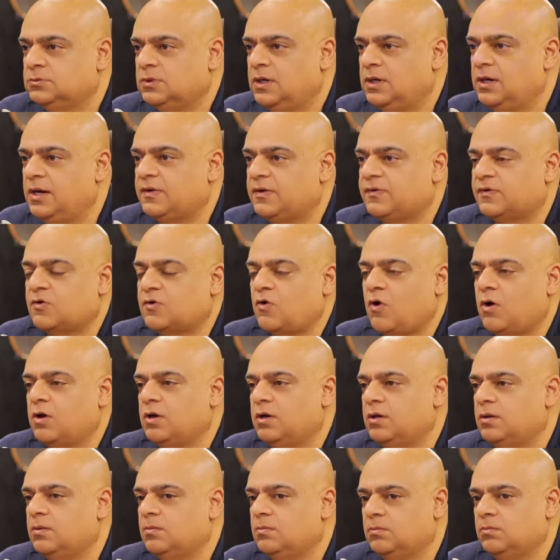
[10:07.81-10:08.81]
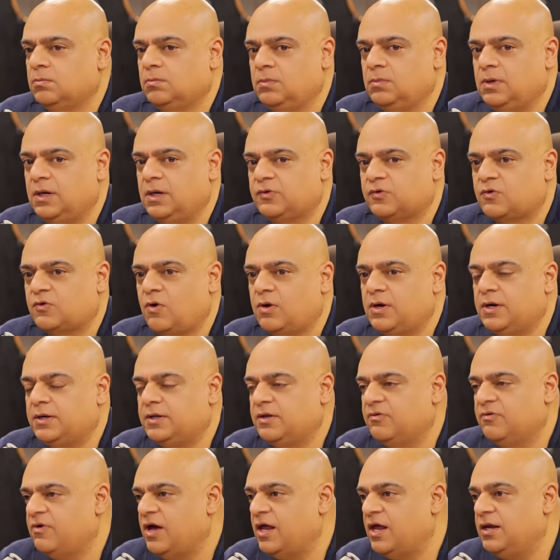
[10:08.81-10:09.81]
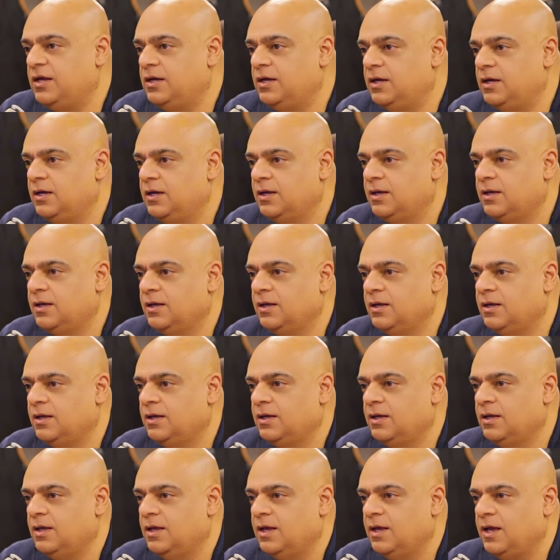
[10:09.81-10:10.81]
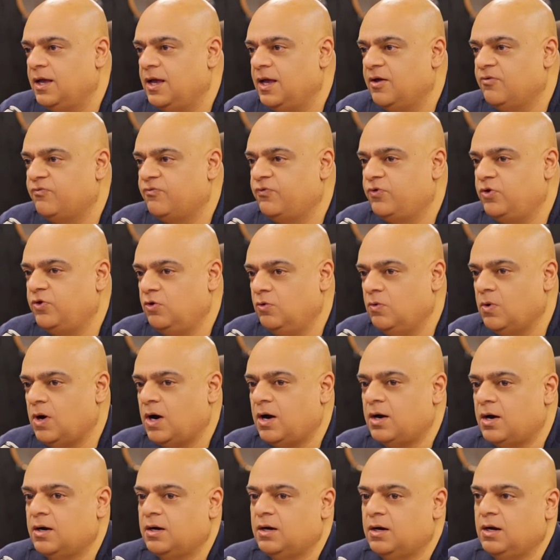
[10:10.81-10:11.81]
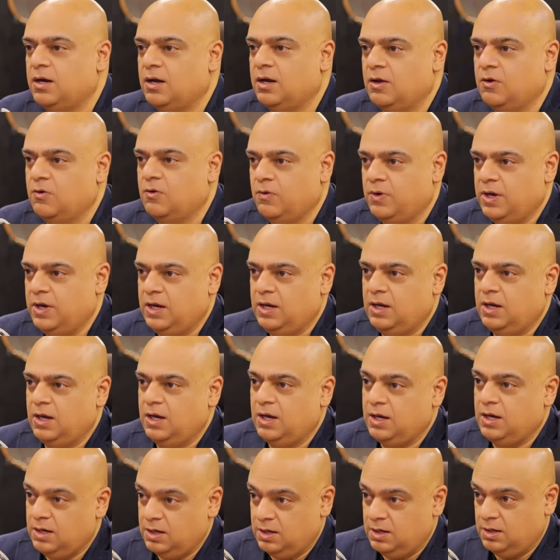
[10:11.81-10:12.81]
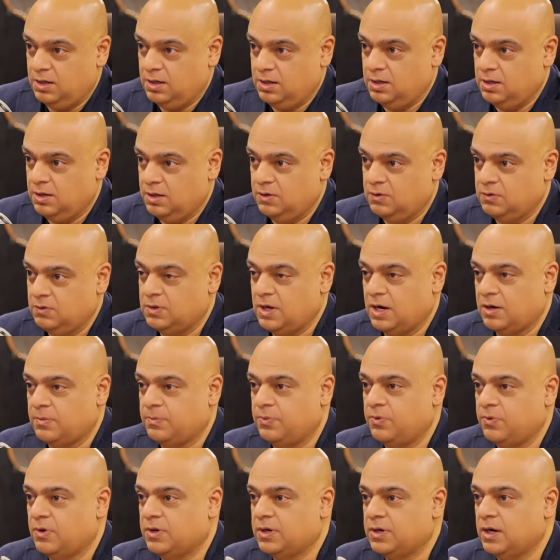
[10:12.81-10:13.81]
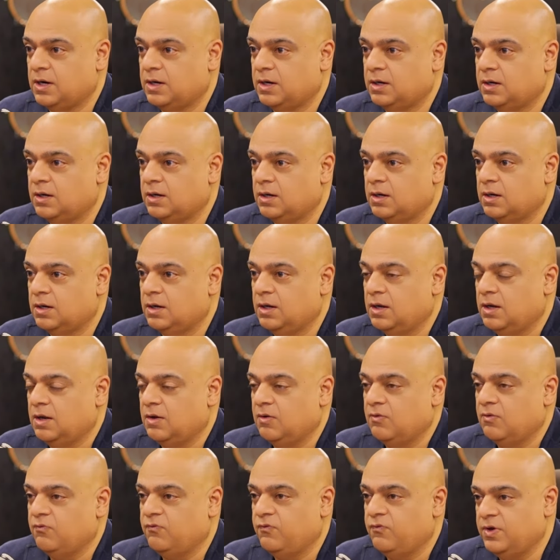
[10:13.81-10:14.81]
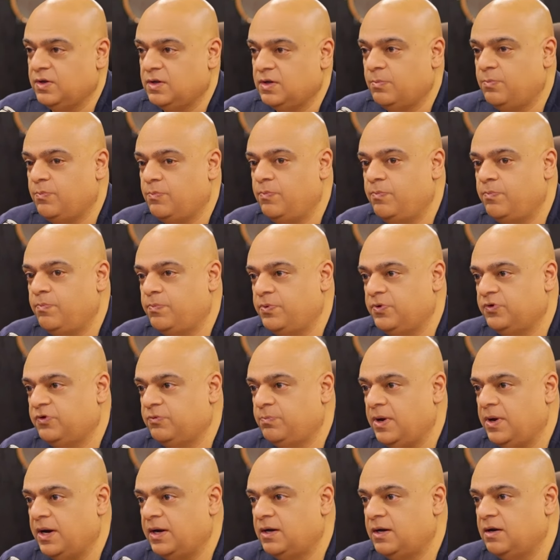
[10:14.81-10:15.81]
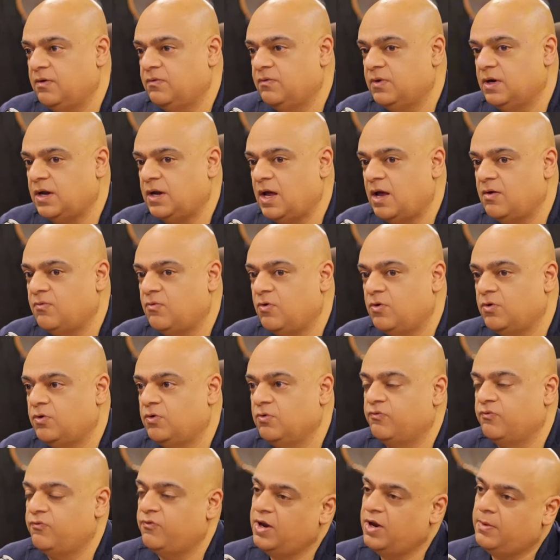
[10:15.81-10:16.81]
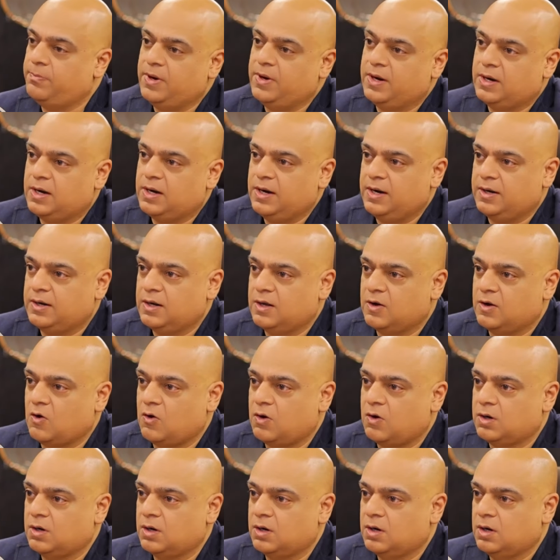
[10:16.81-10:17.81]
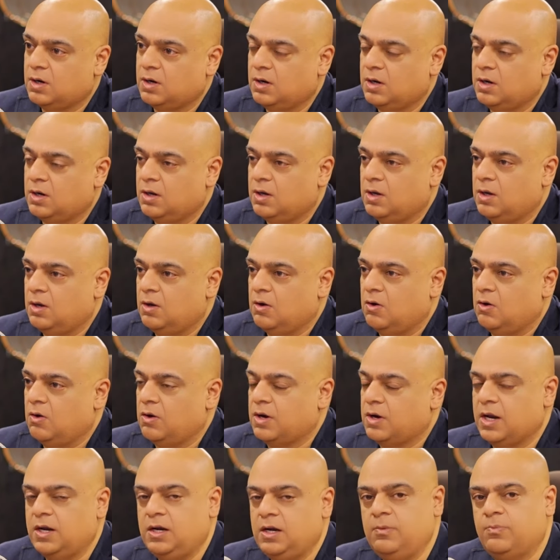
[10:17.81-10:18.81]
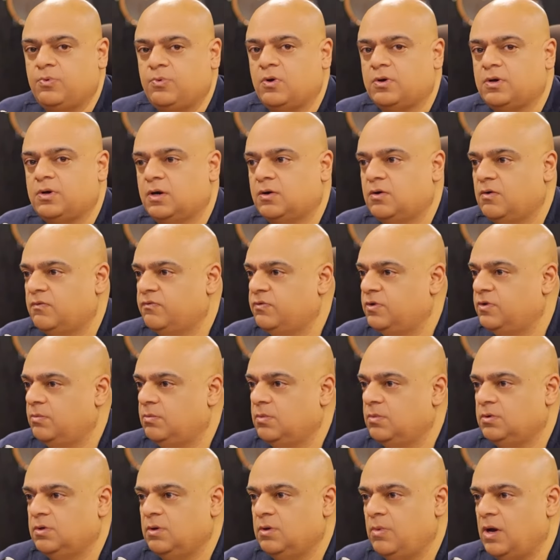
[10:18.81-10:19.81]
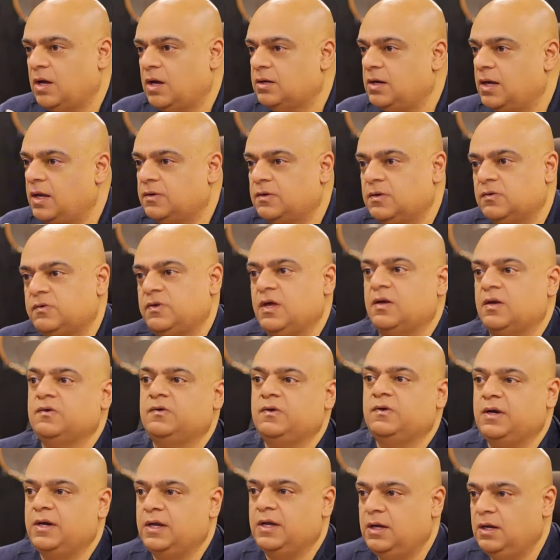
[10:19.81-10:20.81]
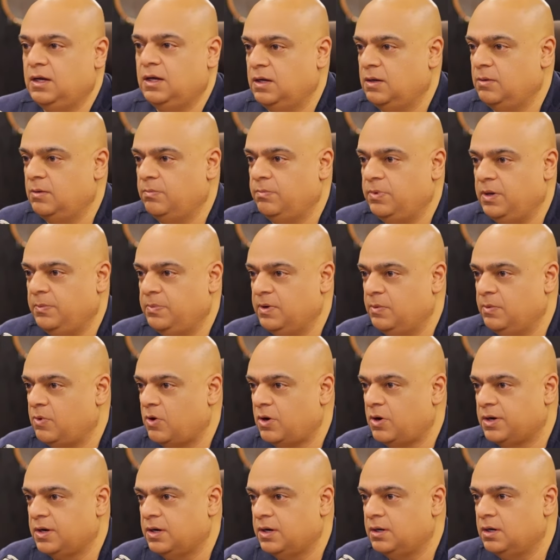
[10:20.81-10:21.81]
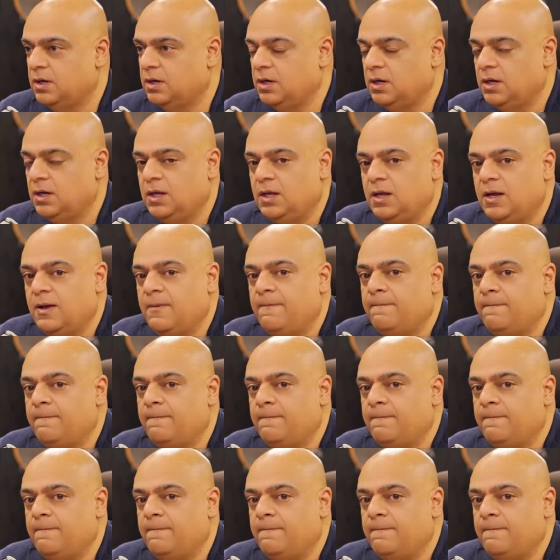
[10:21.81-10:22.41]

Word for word: let's call let's call it the valley okay if you are going into that project hmm. with a perspective that i want to flip it later on or any project of Damac, like the Sun City, Correct. people bought it. Hmm.